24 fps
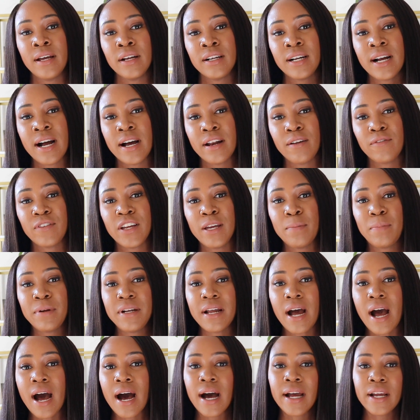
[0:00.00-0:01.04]
kind of keep
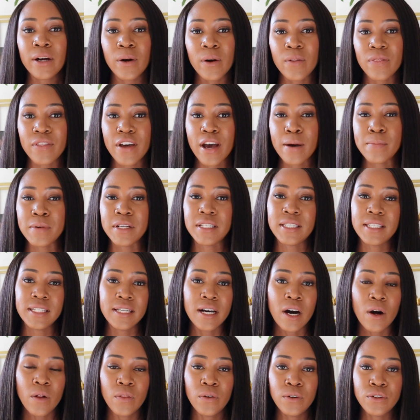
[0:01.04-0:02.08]
an eye on them to
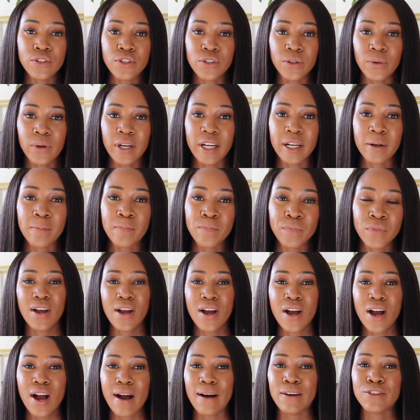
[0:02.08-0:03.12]
see how they're doing.
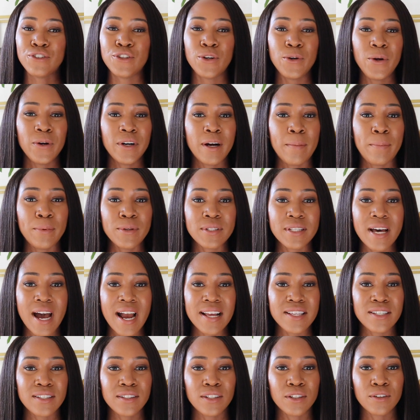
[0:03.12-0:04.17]
I'll show you a couple
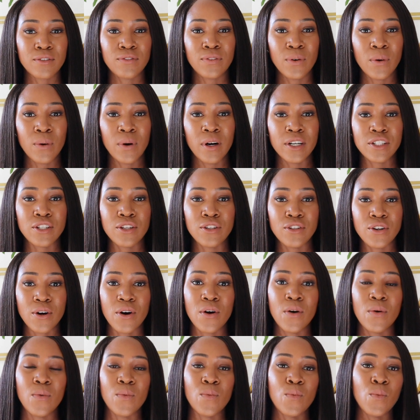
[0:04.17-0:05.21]
signs to look for to
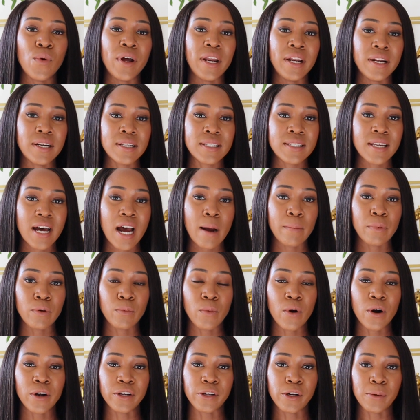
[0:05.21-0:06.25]
know when it is time to
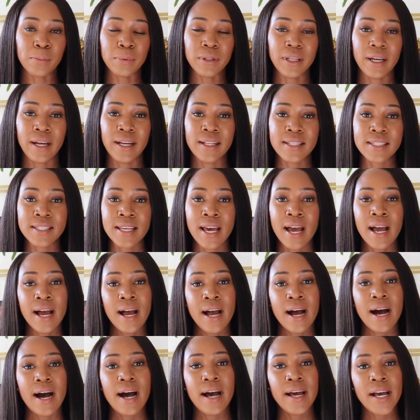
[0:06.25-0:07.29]
water your plants.
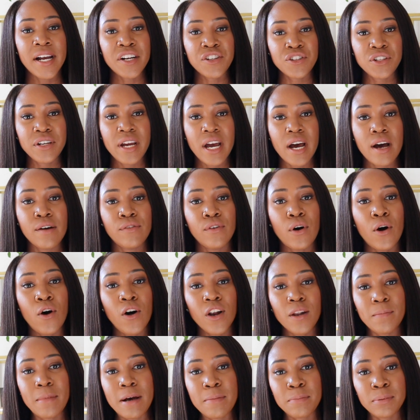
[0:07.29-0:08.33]
I actually have
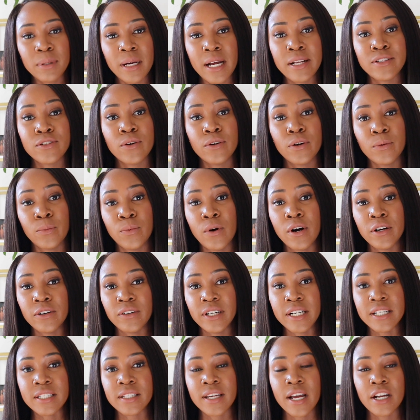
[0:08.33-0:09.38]
all of my plants on a
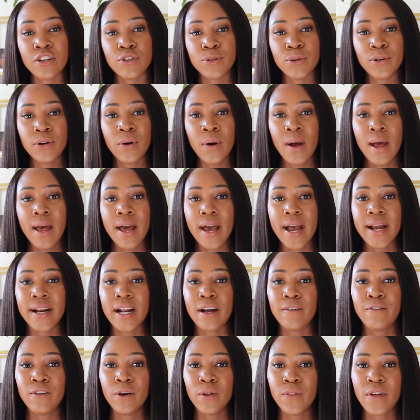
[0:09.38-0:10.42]
watering schedule,
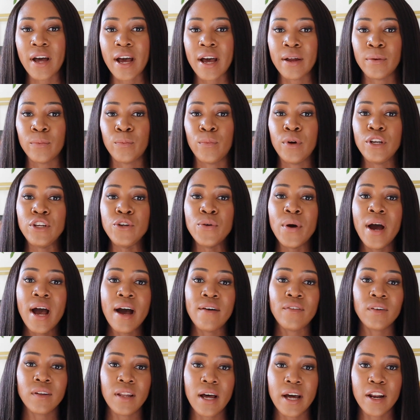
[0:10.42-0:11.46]
and I feel that when you
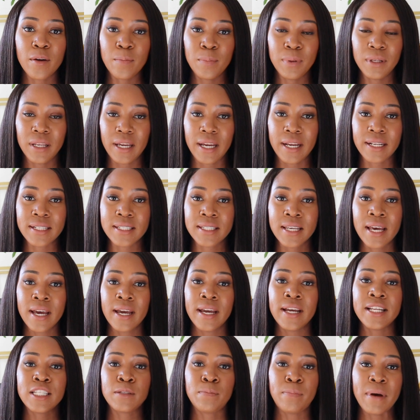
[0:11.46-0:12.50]
have a lot of plants,
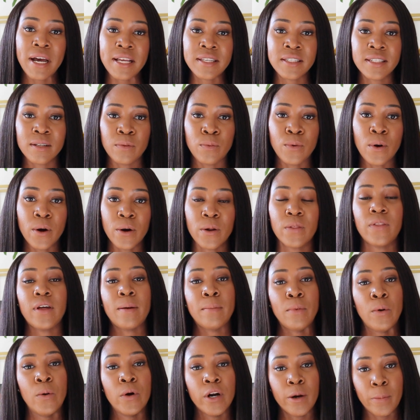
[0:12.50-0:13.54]
it's best to water
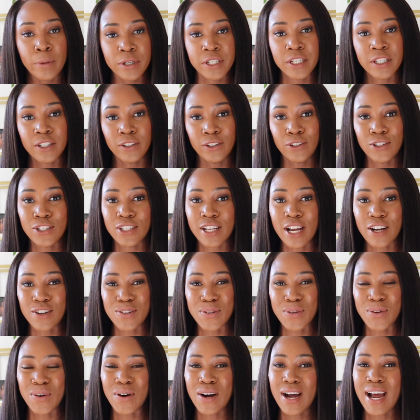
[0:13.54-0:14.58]
them on a particular
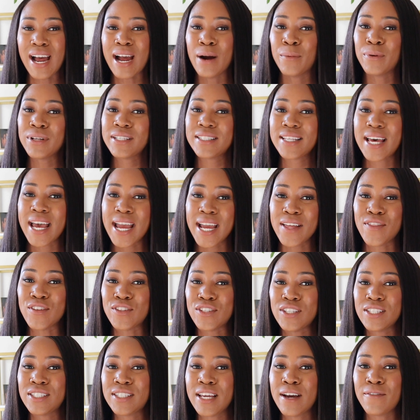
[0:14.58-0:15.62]
schedule. I would say
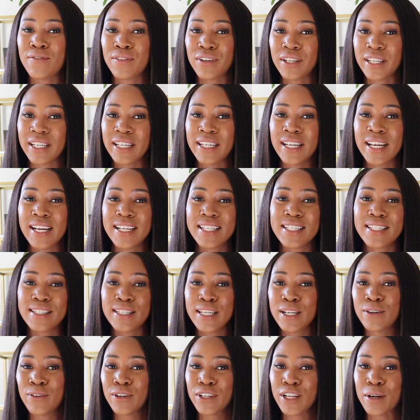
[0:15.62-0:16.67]
this is definitely
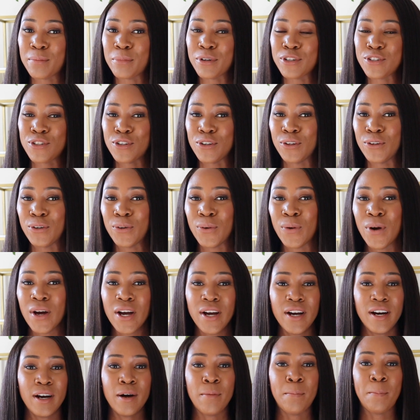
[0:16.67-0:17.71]
secret number 2,
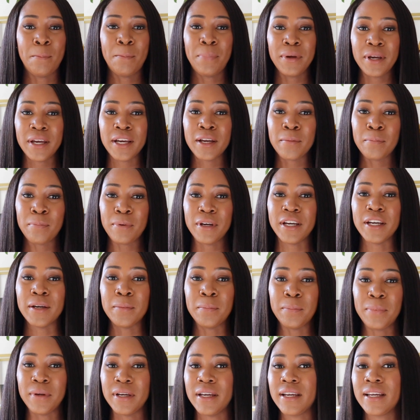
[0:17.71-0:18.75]
a big
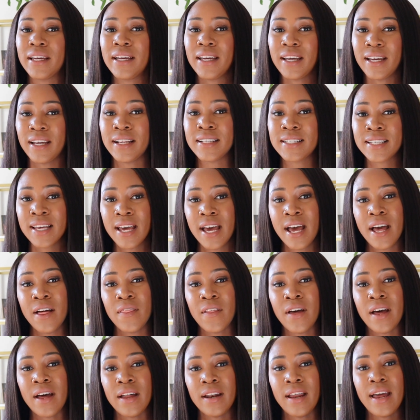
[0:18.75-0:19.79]
hint
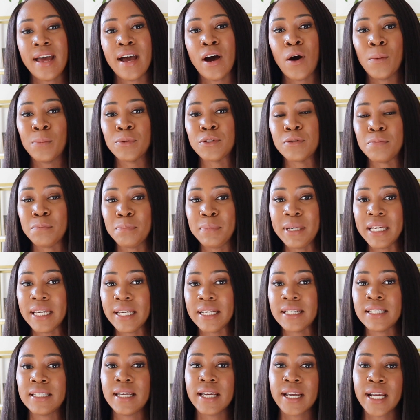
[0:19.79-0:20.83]
that helps
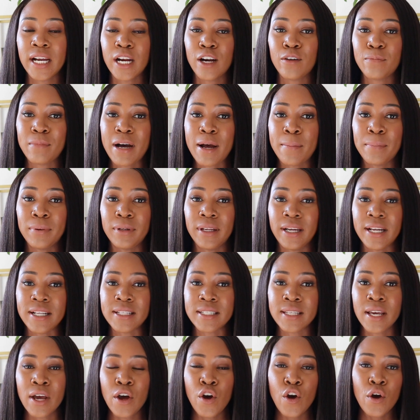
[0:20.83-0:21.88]
me take care of my
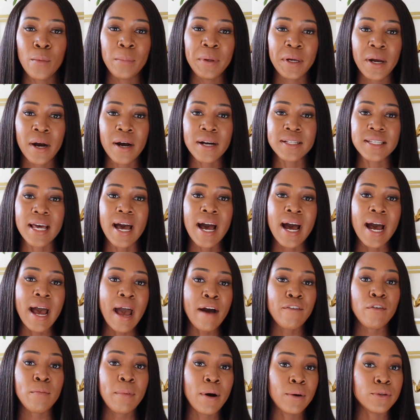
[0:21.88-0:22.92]
plants, because I
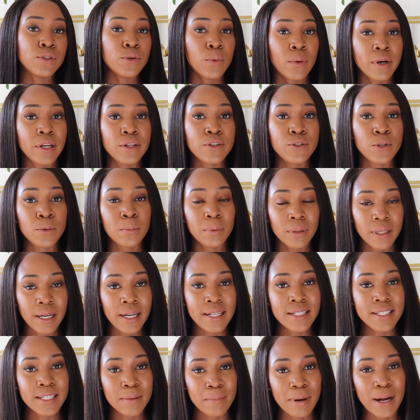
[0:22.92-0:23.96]
have about 22
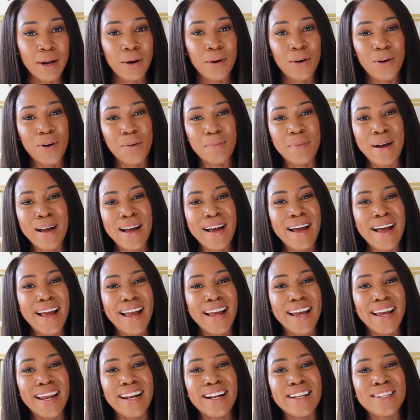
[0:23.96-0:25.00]
plants in my home,
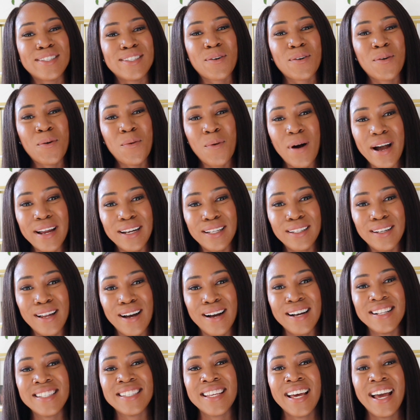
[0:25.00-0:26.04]
and quite a
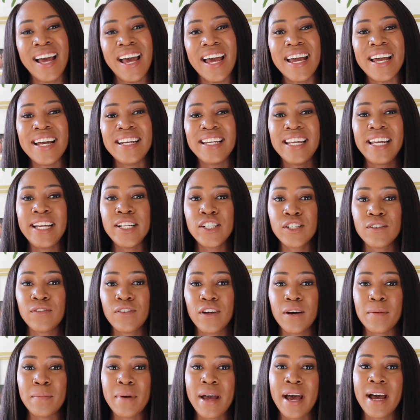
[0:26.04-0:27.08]
lot. And each
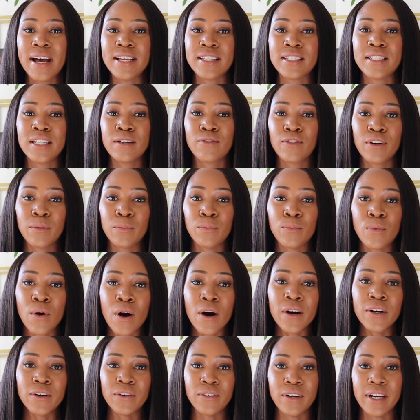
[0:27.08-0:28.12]
of them has different
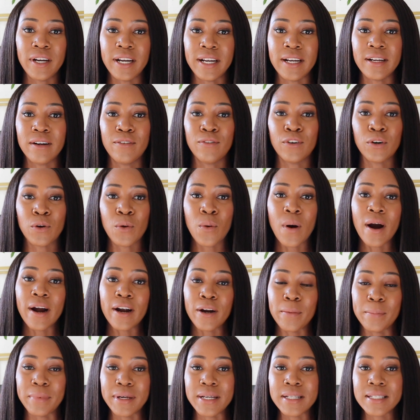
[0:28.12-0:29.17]
watering
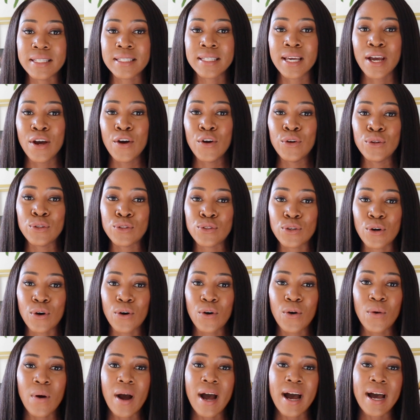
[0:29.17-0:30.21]
requirements.
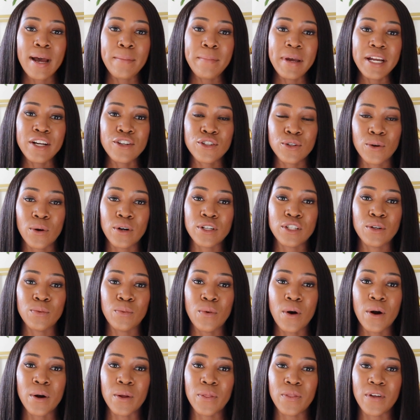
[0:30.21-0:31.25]
So I make sure to
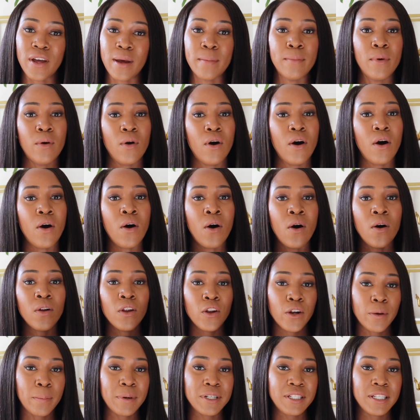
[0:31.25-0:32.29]
water them
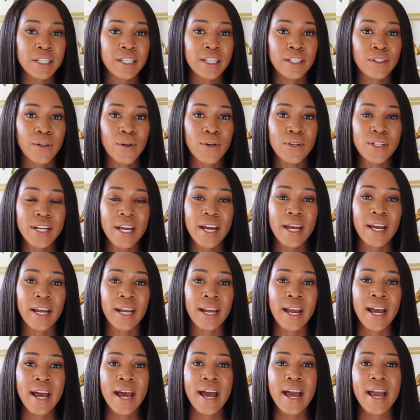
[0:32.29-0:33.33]
all on a particular
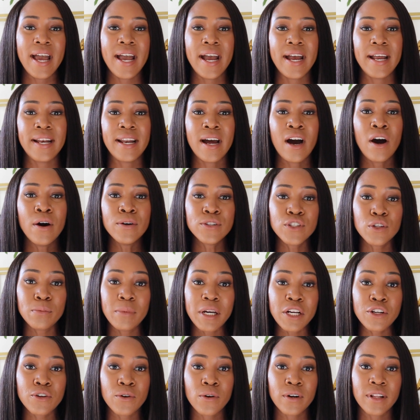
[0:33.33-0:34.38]
day, and I also
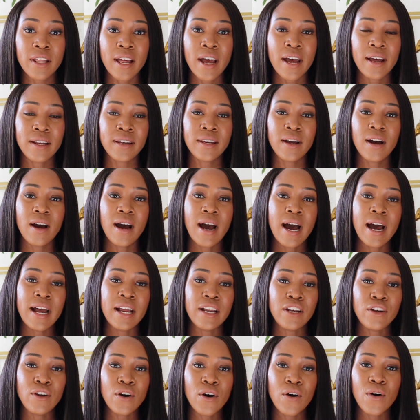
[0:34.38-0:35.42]
make sure that
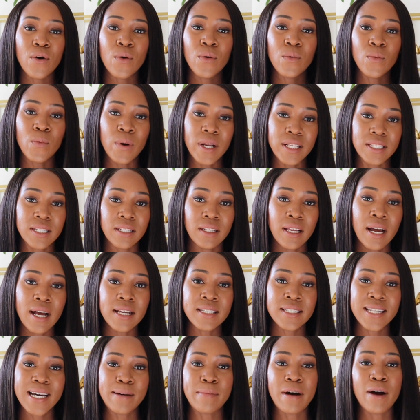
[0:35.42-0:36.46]
I know when's the
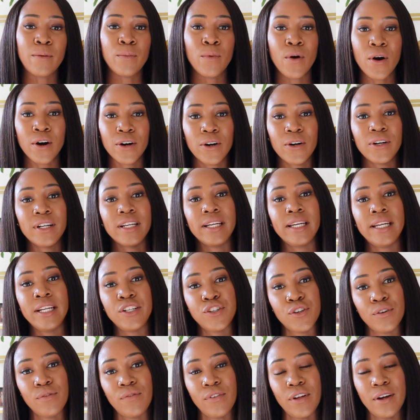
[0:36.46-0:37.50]
last time I watered
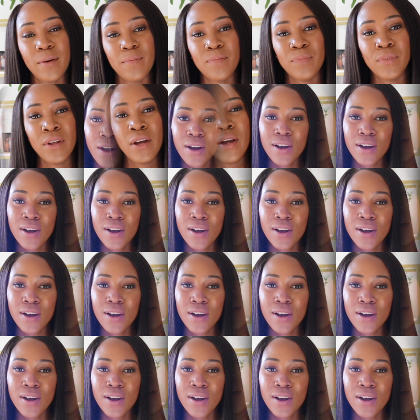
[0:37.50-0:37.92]
each of them.